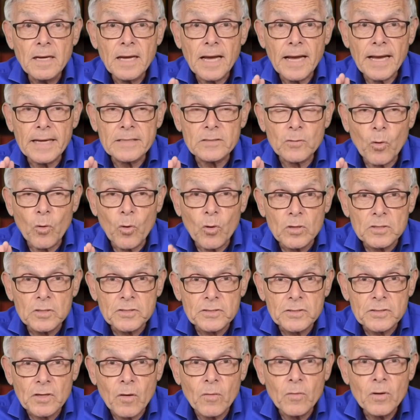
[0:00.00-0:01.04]
and
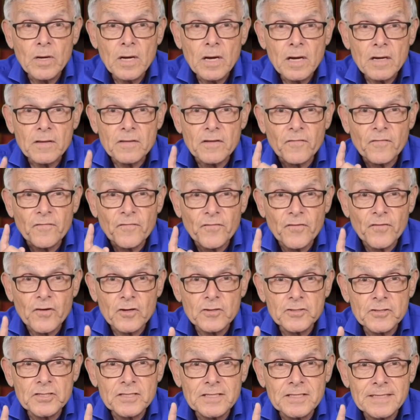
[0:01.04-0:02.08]
also the
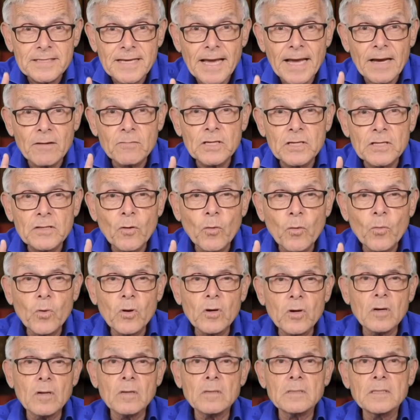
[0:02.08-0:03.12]
first town in the
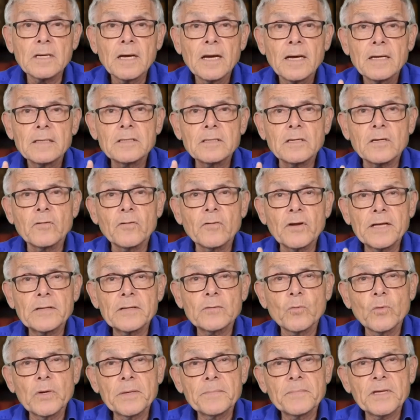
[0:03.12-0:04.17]
world to grant
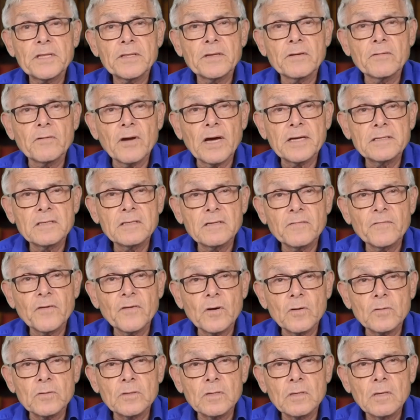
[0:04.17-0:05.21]
women the right to vote.